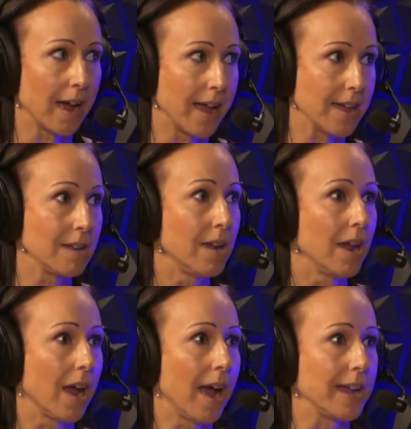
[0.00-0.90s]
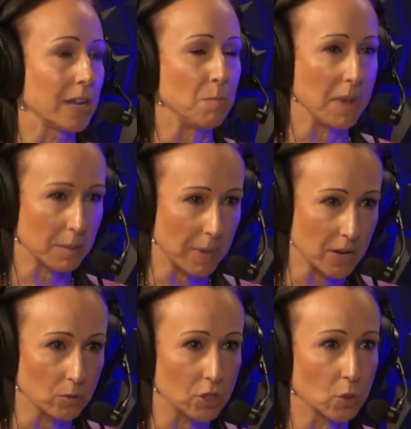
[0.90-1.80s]
I can make
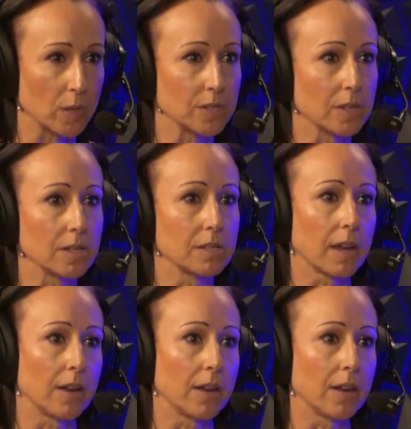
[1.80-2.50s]
my own choices.